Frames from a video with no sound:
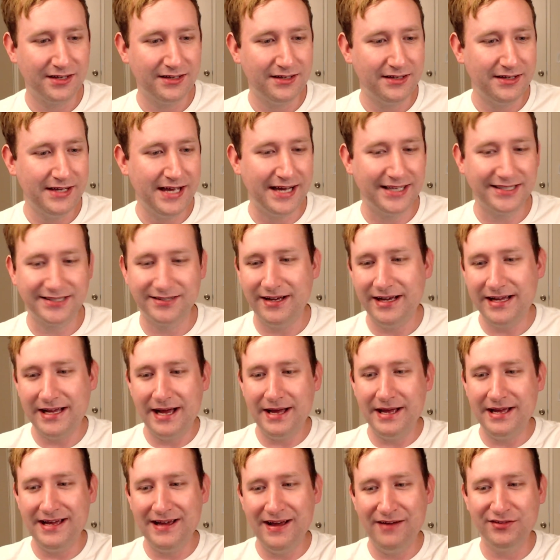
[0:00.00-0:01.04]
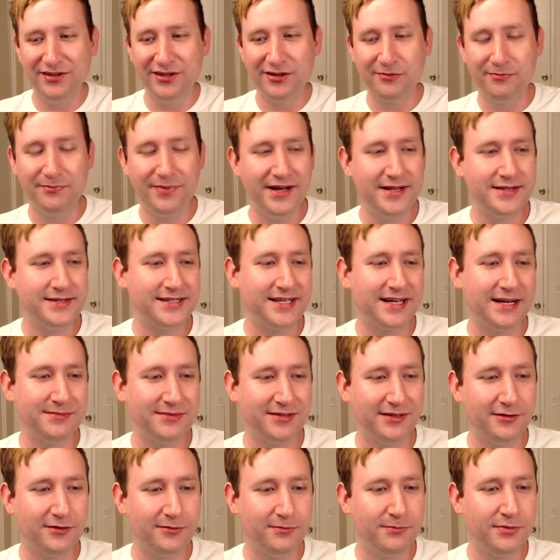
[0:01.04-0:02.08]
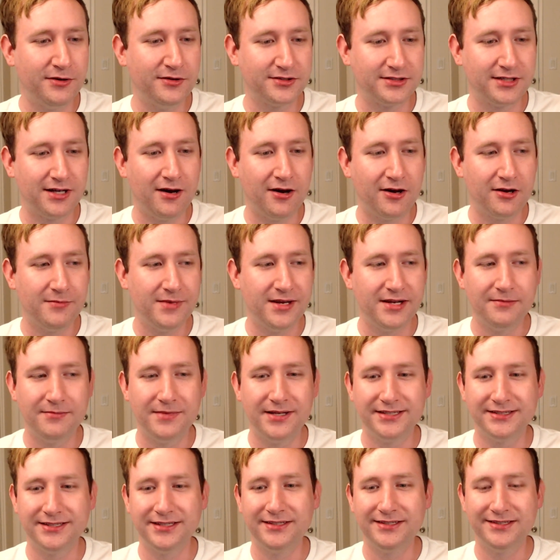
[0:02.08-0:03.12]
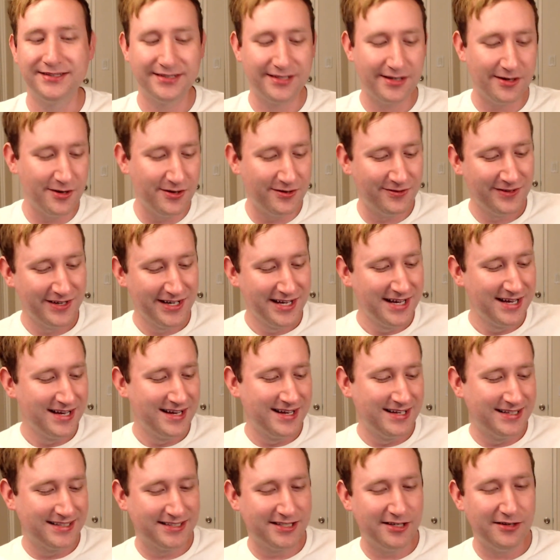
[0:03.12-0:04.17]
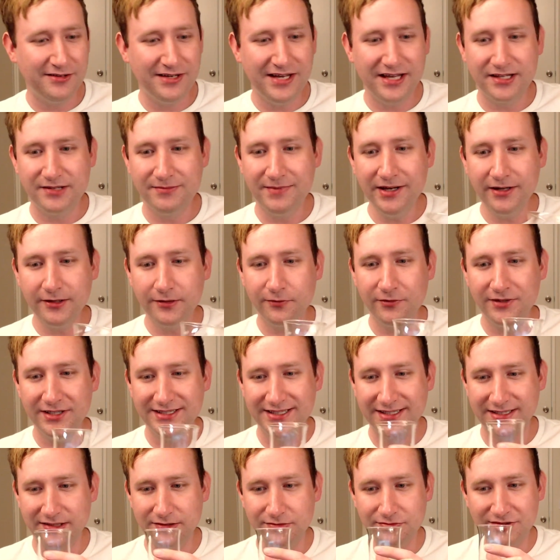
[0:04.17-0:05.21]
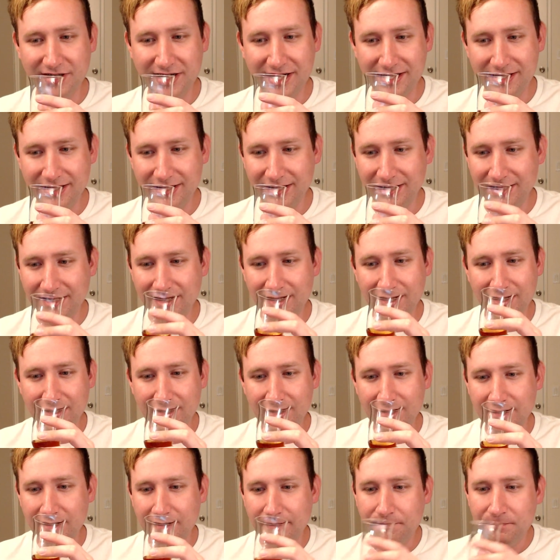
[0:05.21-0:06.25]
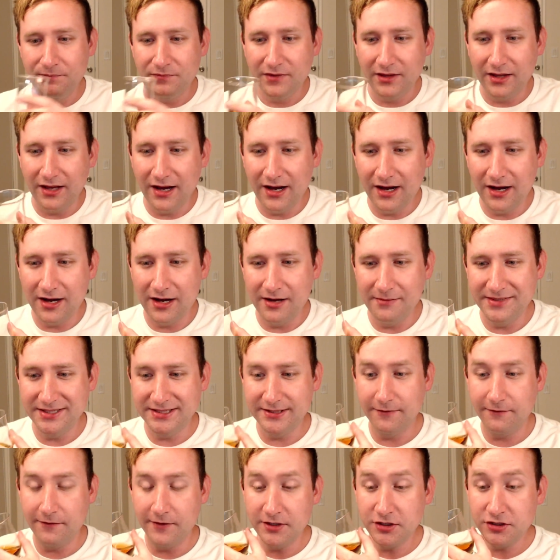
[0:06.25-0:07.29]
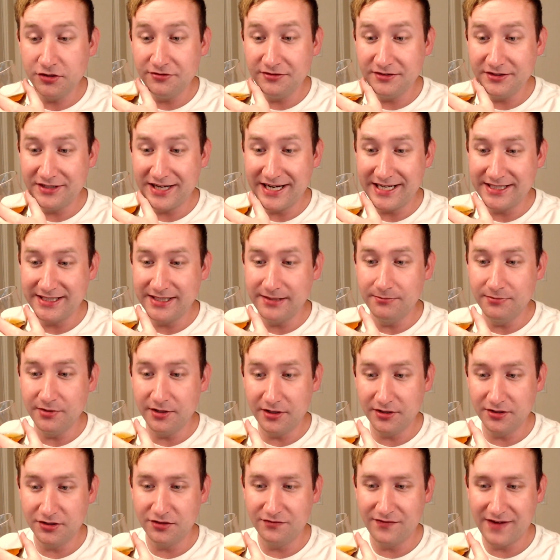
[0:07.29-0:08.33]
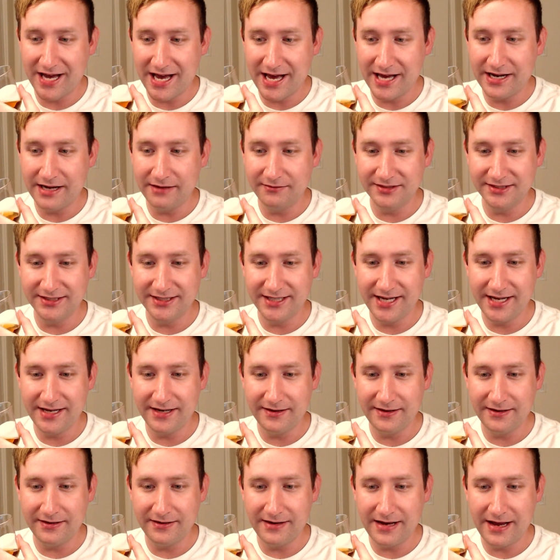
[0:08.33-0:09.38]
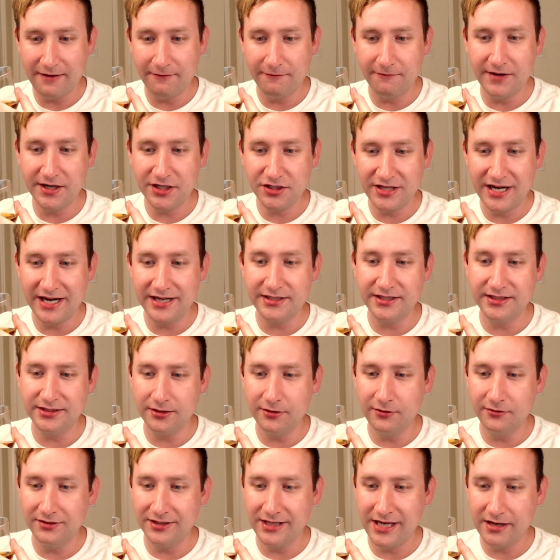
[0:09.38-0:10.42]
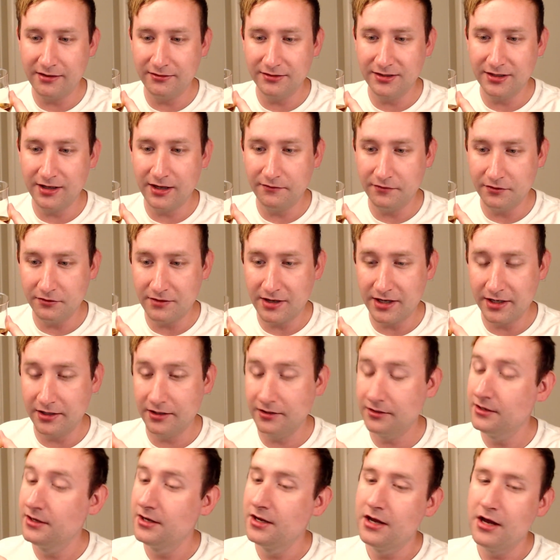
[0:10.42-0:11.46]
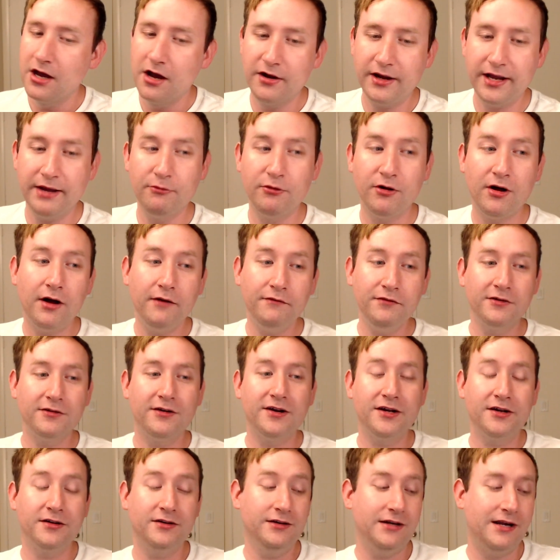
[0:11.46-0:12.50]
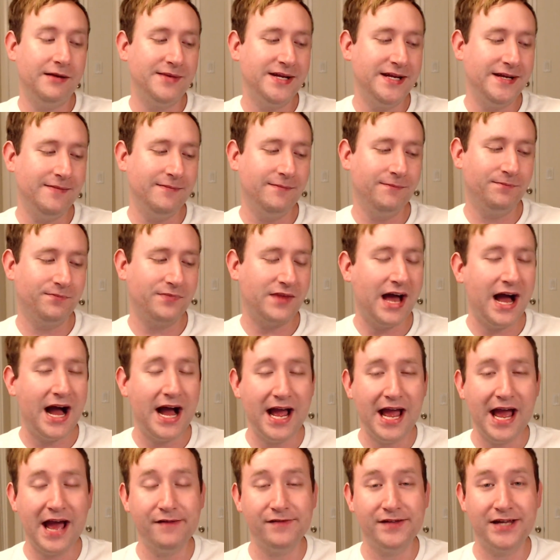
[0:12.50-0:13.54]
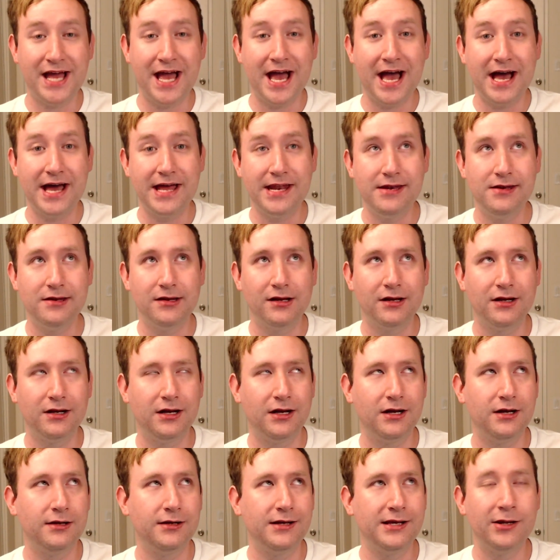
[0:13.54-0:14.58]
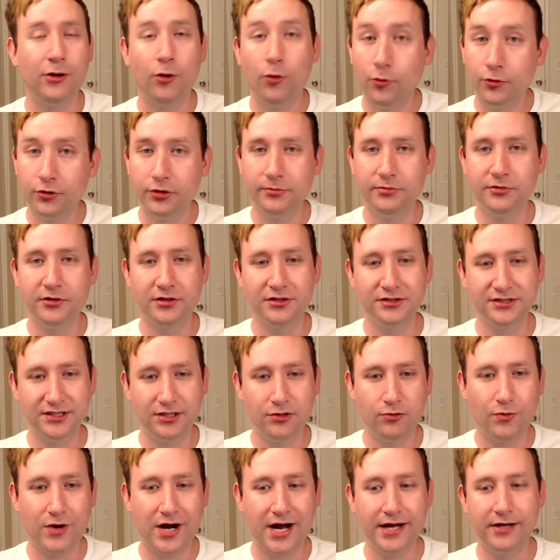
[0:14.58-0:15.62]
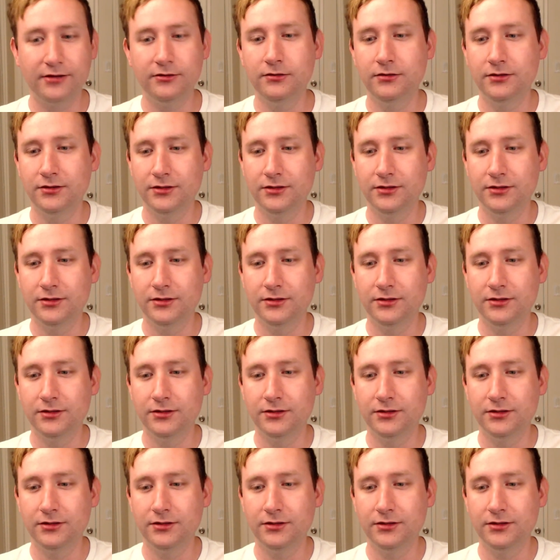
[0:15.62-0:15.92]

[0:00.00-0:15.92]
Yeah, so I have a little button set up to post an automated message. So yeah, the Maker's 46 is great. It's the first 2019 Bookers you've had. I will say it now, Fresh Crack doesn't hold a candle to Off Your Rocker. Okay, well, Off Your Rocker, I mean, I haven't had an older Bookers in a while.